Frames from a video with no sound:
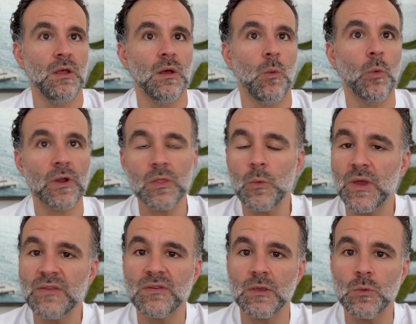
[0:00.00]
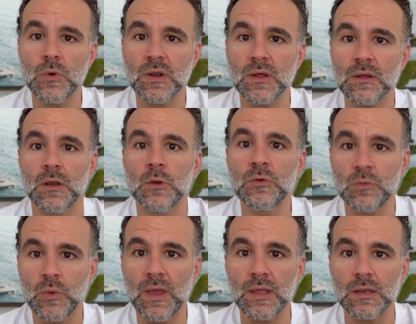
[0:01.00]
One of the ways that you want to lose
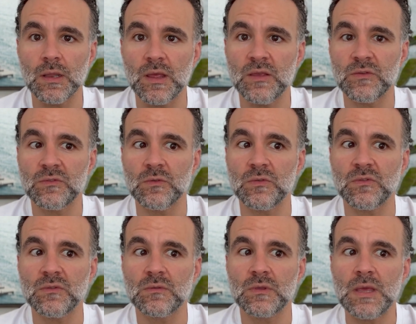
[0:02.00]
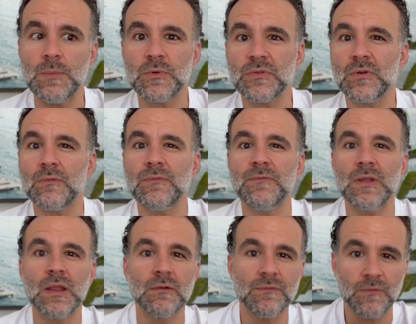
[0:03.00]
weight is to keep yourself
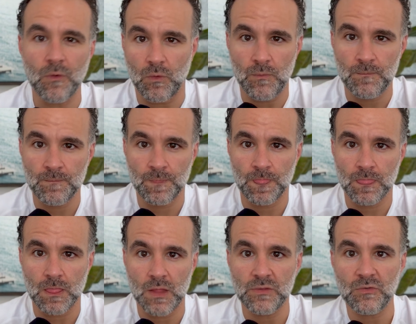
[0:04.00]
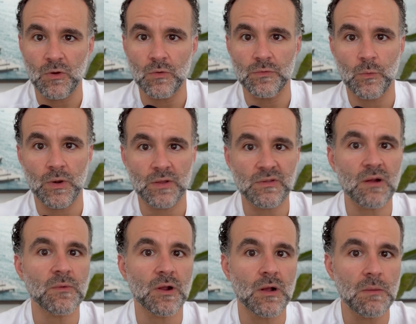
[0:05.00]
feeling full. And so we're going to talk
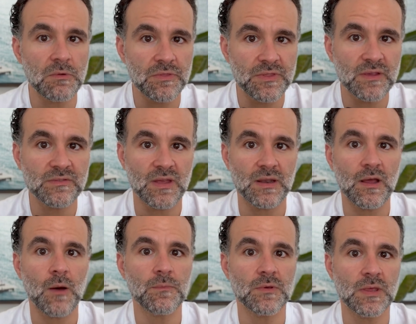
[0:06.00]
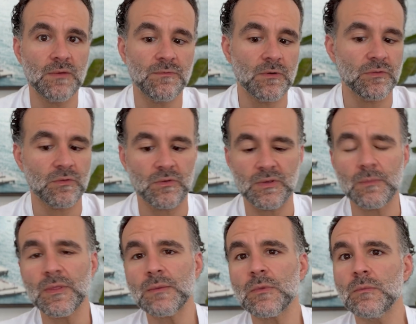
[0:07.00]
about a couple things that help you keep full. So some
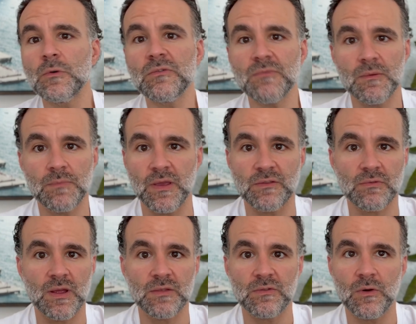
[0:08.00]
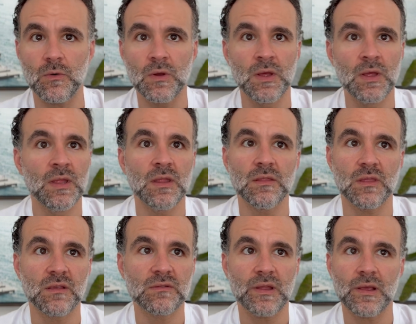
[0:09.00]
of them are movement based, right? So
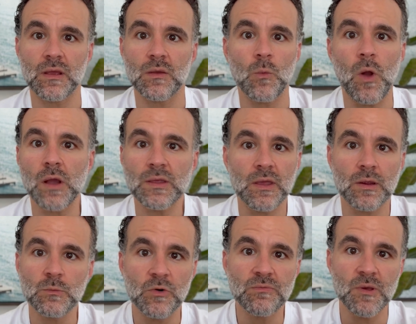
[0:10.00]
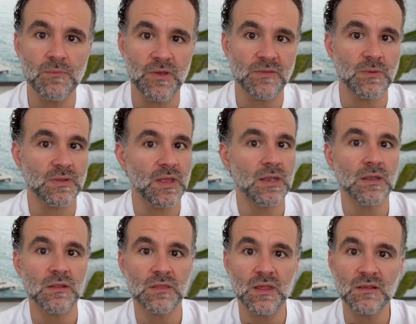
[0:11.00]
things like walking are movement based, but then
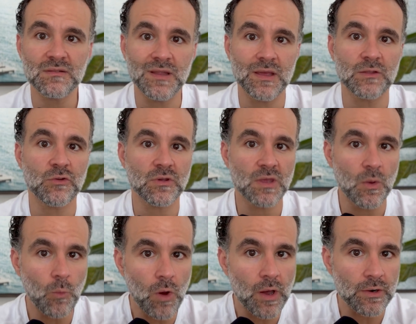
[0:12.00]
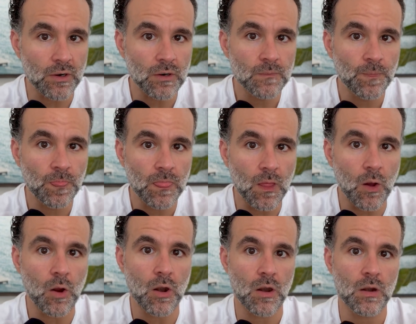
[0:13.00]
things like drinking water
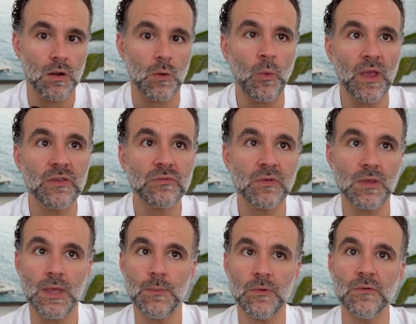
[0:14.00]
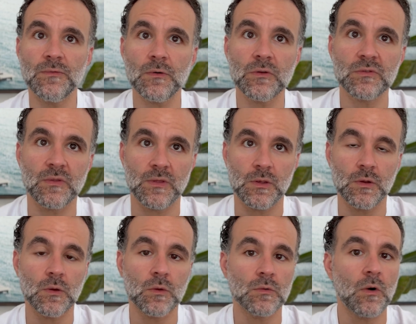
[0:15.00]
are ways to keep you full so that you
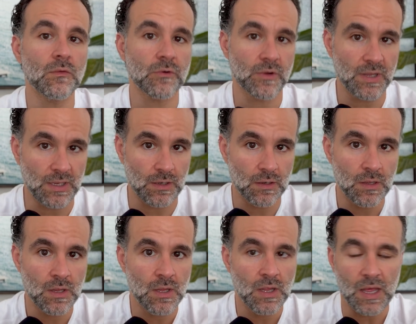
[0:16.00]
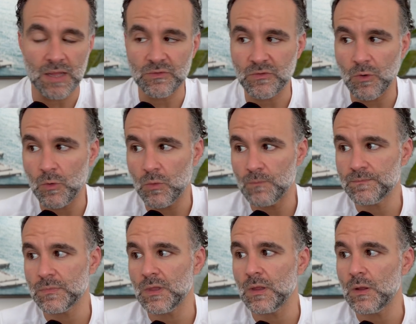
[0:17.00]
don't overeat. And so
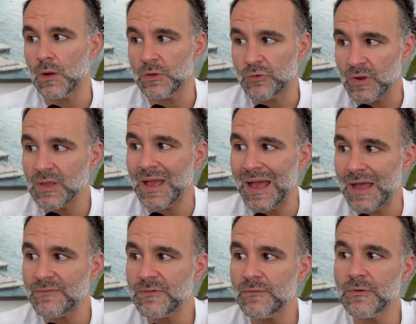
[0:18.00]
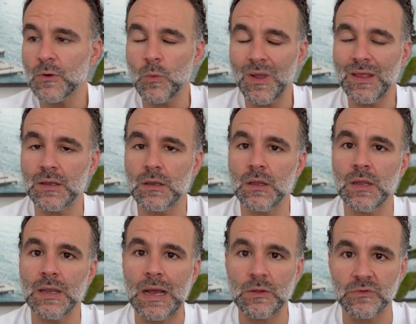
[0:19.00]
drink half of your weight
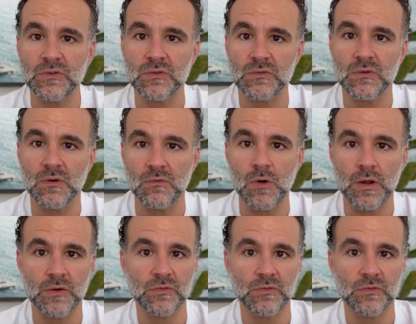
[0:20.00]
in ounces of water.